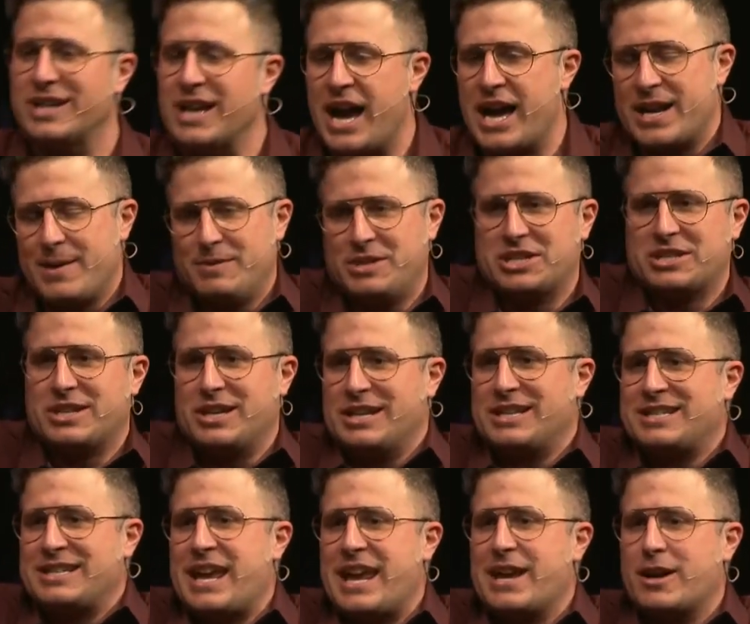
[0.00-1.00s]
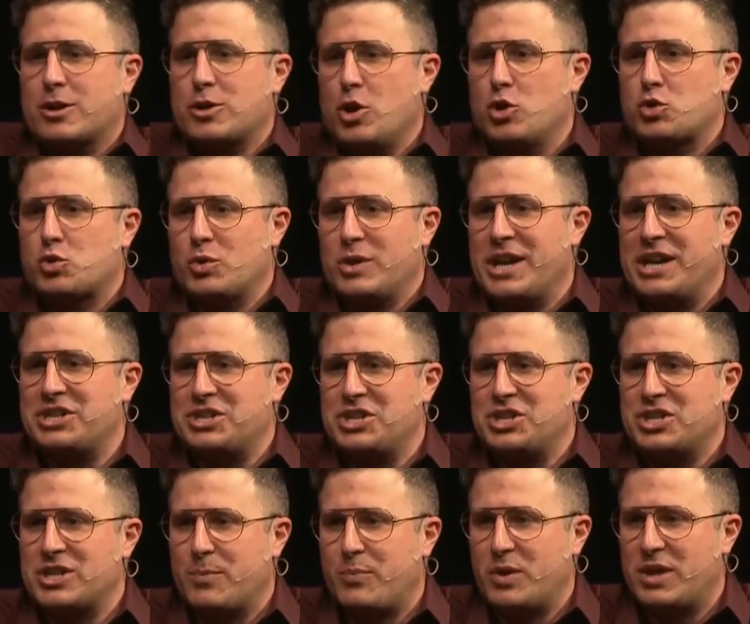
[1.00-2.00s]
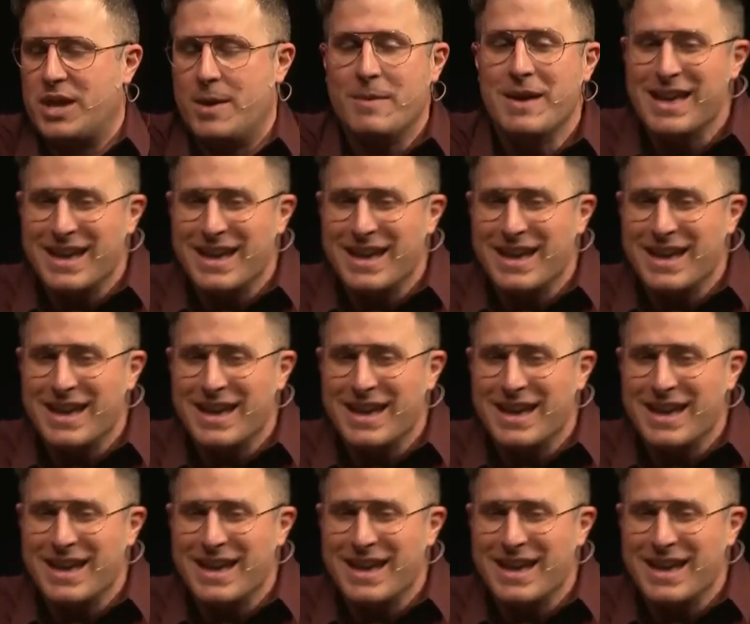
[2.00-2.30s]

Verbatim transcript: God. I'm just gonna stay in close relationship with Him.